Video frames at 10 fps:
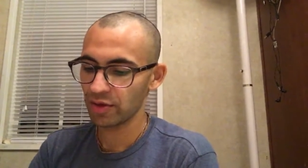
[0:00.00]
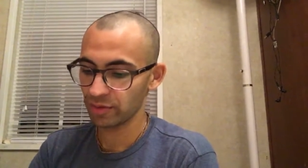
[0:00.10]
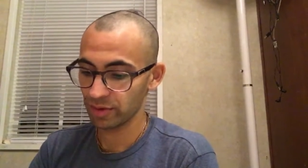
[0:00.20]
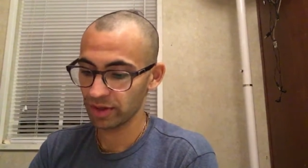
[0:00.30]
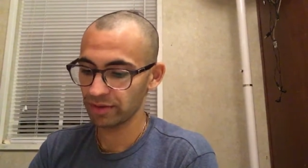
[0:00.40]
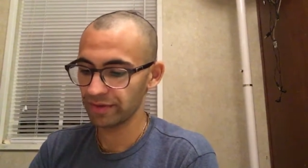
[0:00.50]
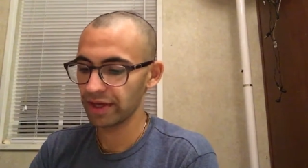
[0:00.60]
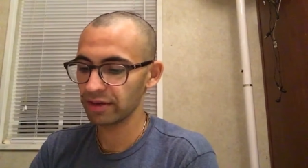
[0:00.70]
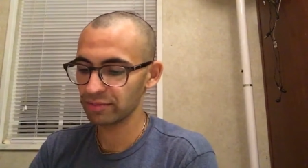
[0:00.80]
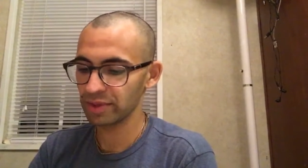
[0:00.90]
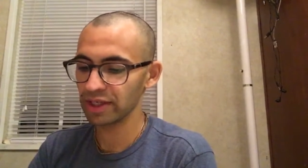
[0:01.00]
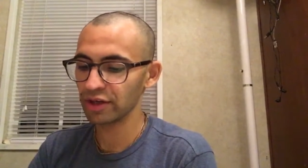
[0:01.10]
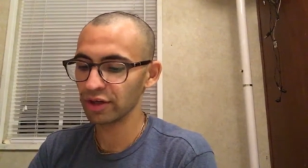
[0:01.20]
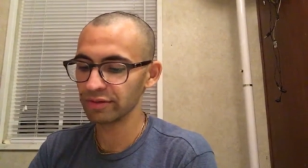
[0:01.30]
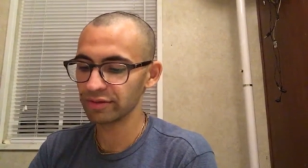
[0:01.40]
Well, they've been
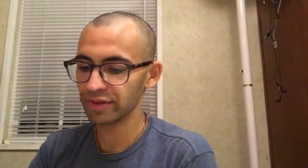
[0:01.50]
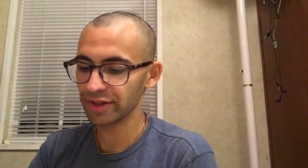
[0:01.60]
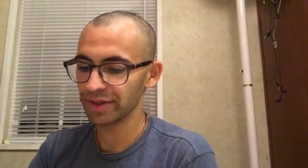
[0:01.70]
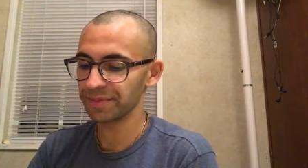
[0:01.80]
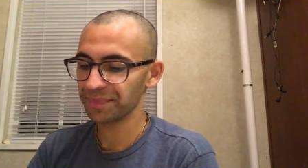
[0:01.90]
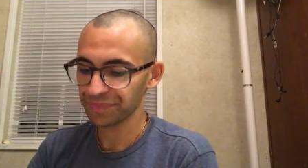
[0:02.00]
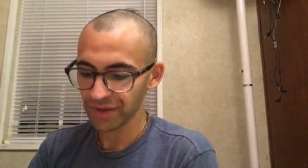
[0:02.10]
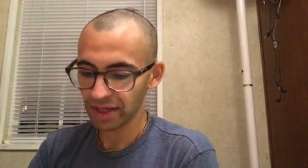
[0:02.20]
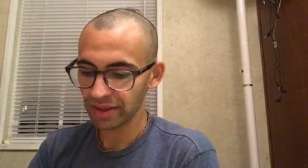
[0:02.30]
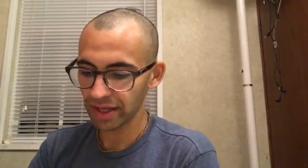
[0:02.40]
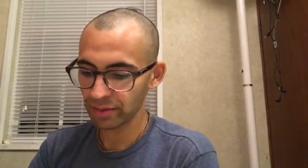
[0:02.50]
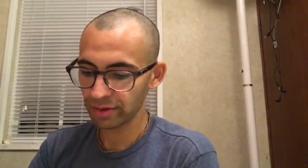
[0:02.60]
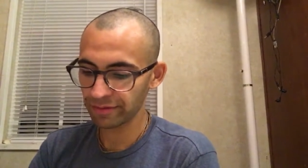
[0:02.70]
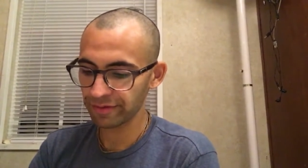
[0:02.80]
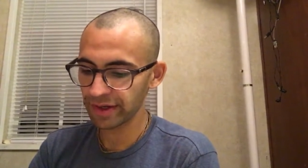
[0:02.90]
gone for a year. They
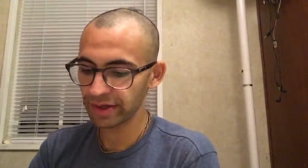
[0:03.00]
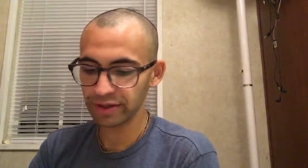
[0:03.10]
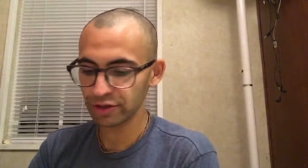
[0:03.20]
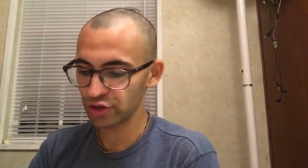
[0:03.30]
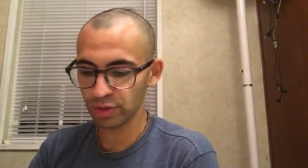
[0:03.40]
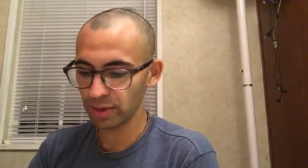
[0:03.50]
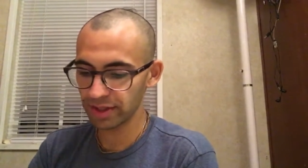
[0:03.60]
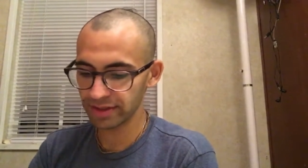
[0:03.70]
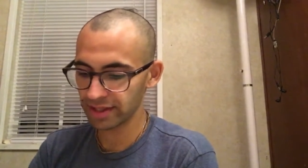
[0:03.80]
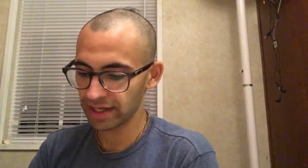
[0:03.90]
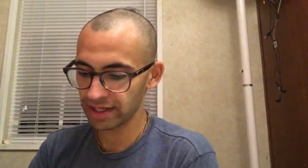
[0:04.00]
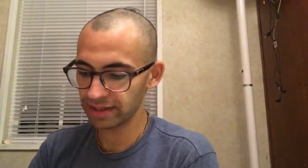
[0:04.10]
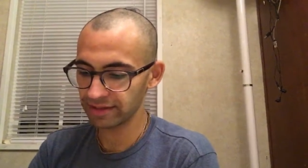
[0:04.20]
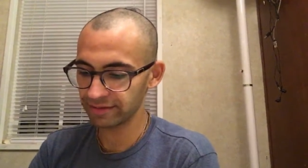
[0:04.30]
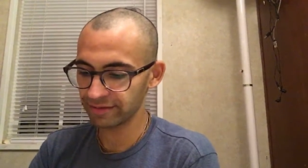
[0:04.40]
were very jubilant and
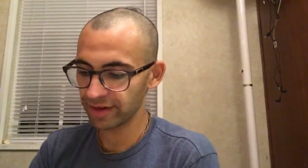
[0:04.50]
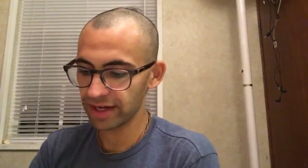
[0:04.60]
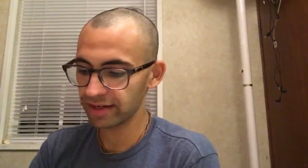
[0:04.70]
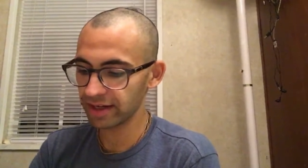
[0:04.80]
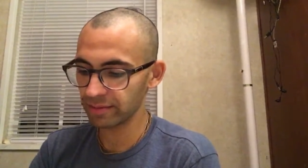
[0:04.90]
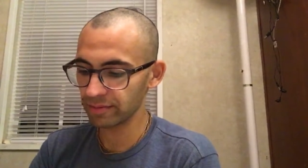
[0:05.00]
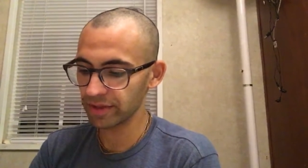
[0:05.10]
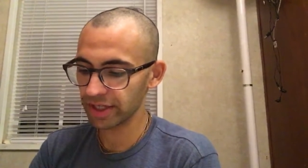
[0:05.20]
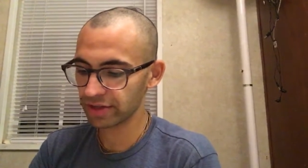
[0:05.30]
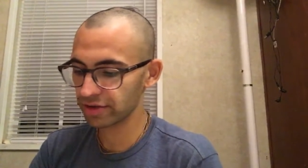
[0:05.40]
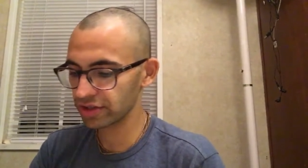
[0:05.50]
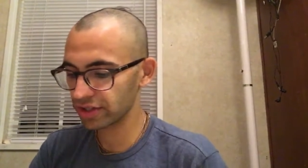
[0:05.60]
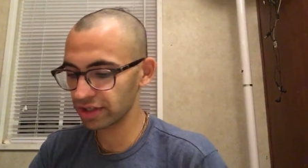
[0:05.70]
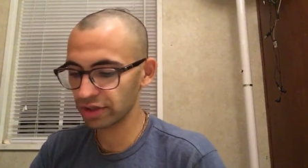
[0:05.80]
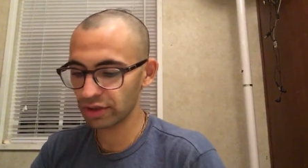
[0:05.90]
invited him. Dear
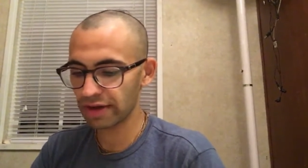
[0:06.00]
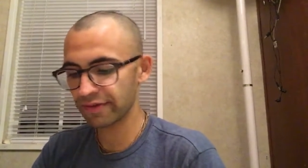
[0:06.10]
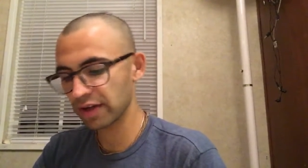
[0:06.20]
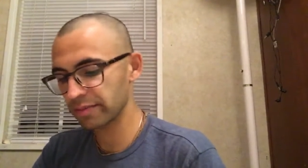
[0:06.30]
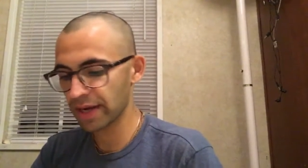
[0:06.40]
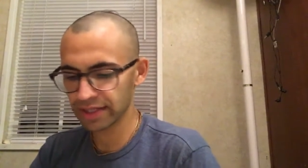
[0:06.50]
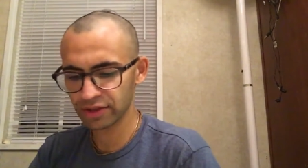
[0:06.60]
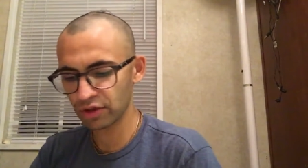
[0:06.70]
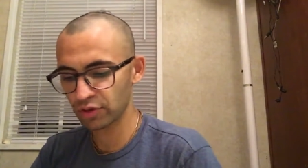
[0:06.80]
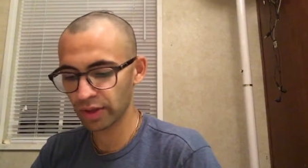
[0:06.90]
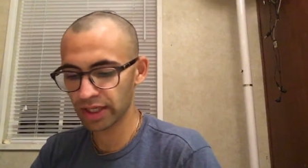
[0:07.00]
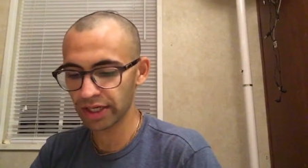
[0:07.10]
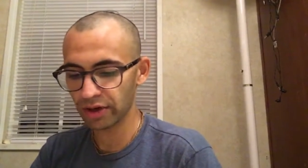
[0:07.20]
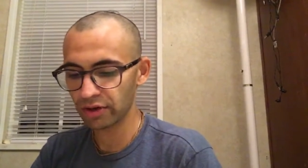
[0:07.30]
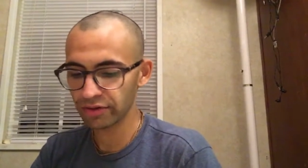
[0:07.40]
Krishna, you have come back so
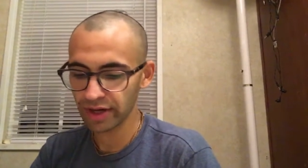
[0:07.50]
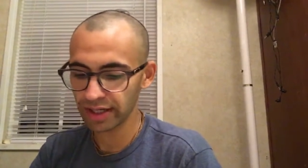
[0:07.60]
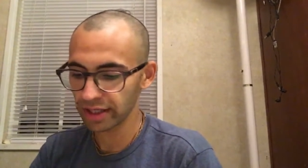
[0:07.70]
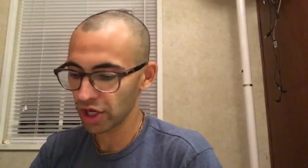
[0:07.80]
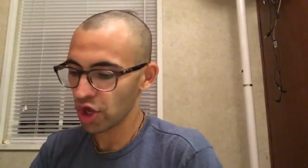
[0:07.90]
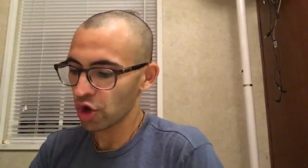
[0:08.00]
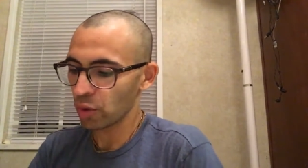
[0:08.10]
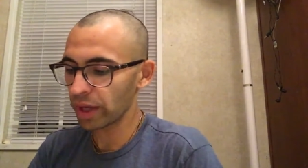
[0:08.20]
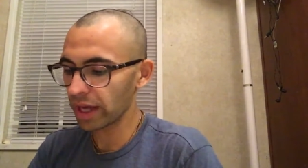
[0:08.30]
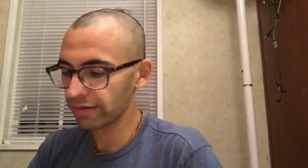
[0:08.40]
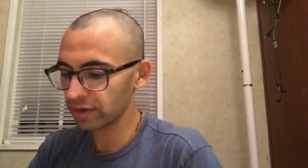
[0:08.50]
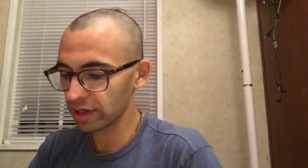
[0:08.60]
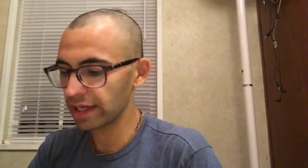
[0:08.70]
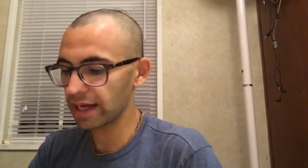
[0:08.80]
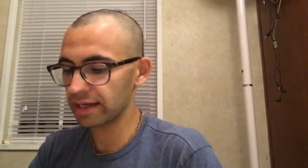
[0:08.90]
quickly. All right, we have not